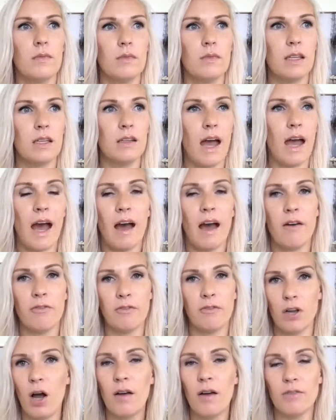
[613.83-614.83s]
have
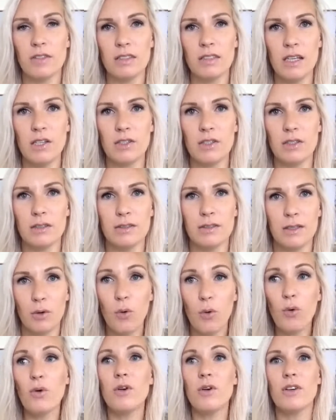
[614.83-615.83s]
conversations in
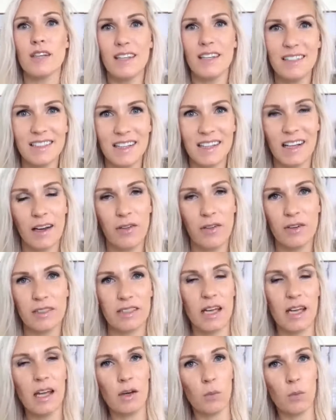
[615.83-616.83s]
order to get to that other
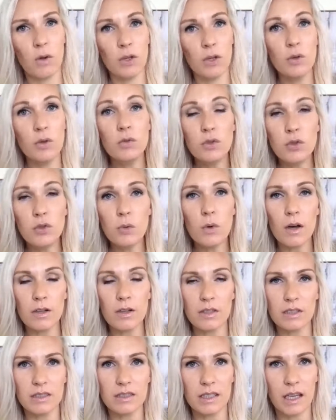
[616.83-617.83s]
side where you do
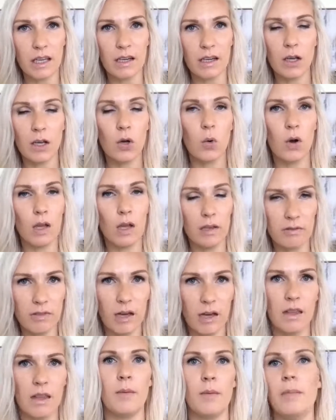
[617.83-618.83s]
understand and qualify
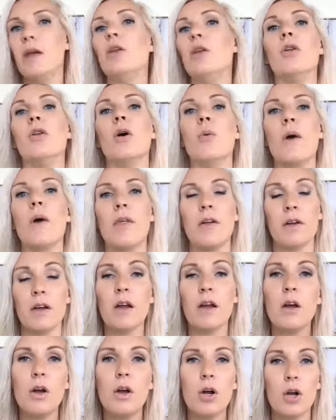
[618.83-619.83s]
them and know whether
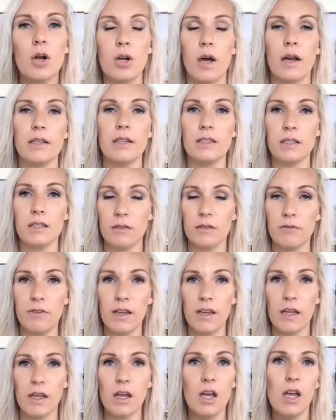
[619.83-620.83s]
or not it's a good
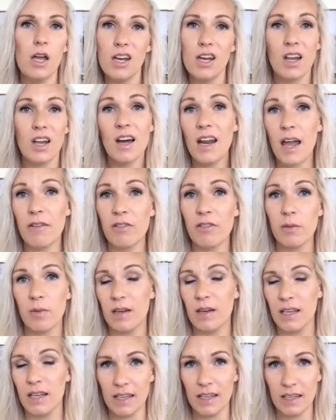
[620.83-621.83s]
fit. Not
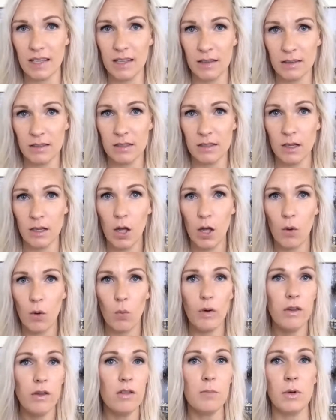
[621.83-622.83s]
everybody is. One
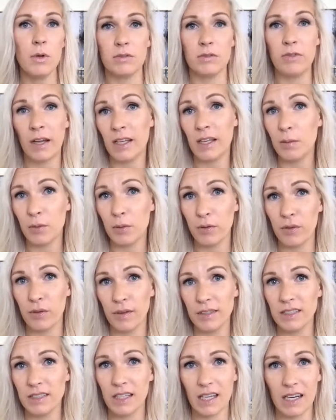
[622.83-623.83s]
of the most valuable
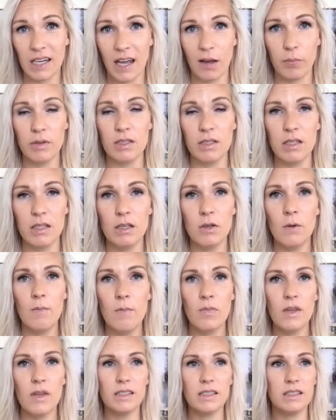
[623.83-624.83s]
things that can happen to you
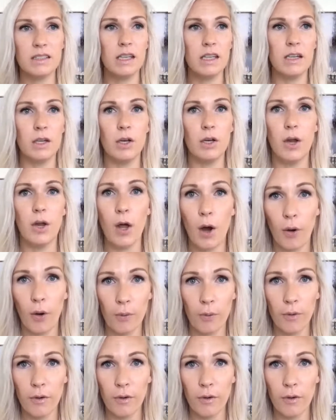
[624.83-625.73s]
is to get a no,